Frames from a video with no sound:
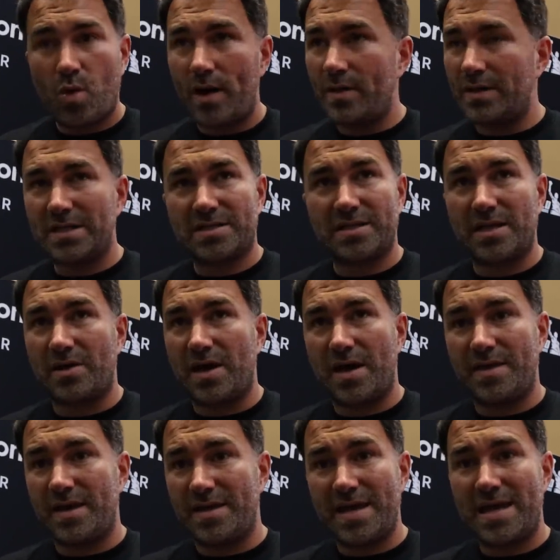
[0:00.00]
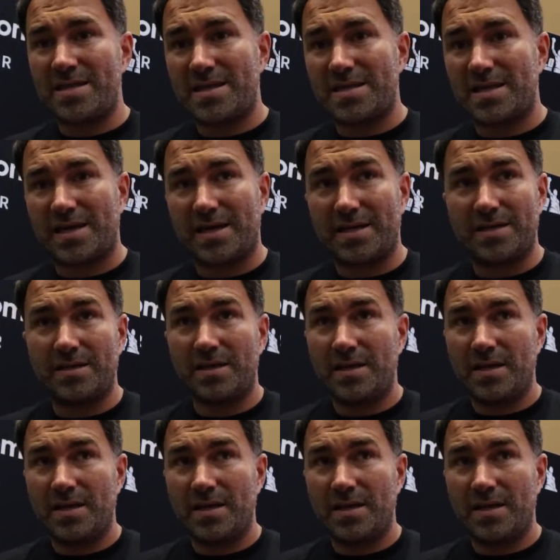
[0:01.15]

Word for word: what, this, you know, at, at, the end of the day,